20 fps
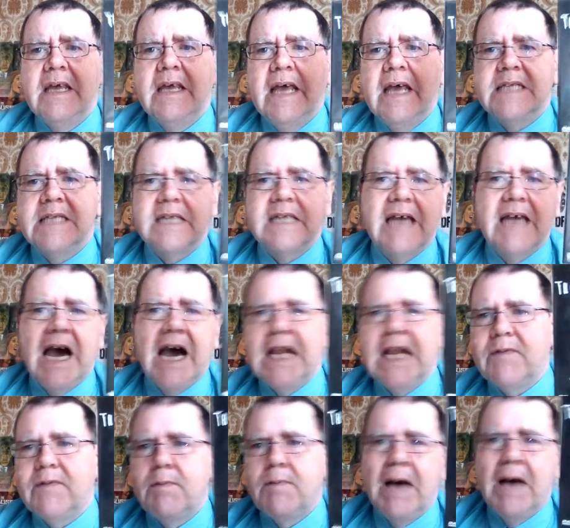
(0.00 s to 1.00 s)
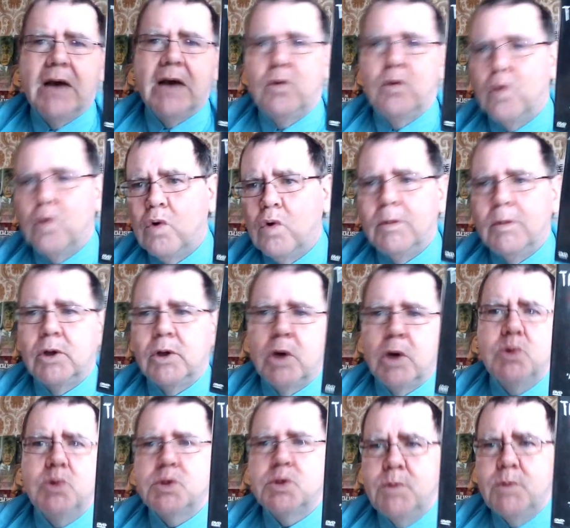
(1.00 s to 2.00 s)
It's a kind of a paranormal
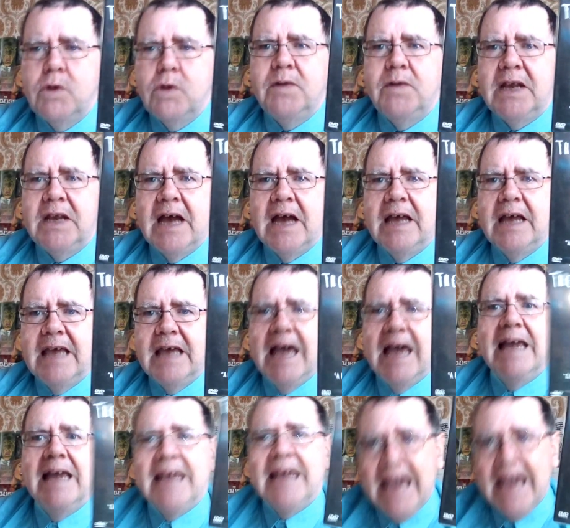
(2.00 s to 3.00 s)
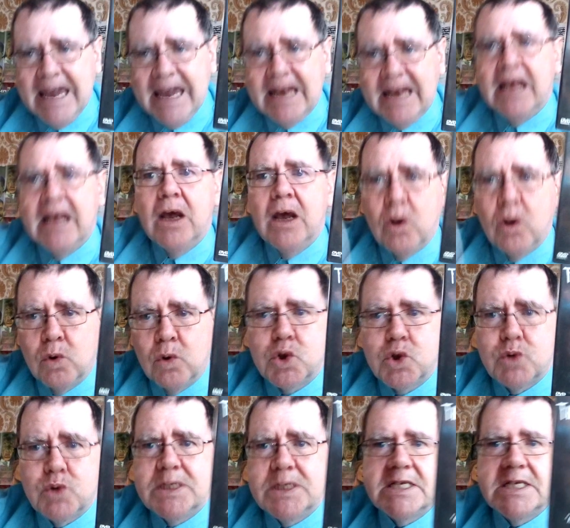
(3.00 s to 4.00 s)
ghost movie and that, yeah. Again, a good
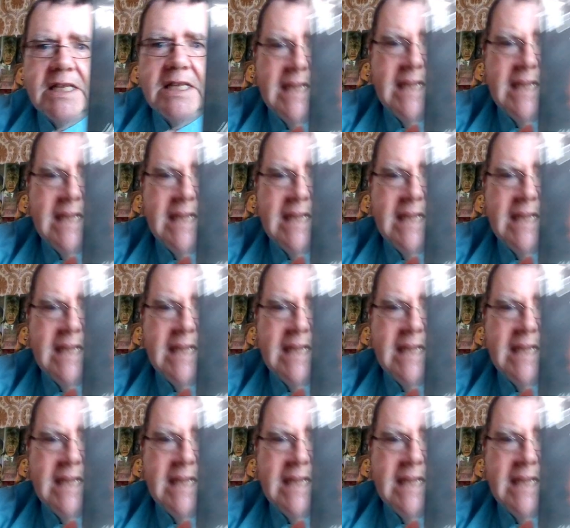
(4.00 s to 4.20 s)
twist at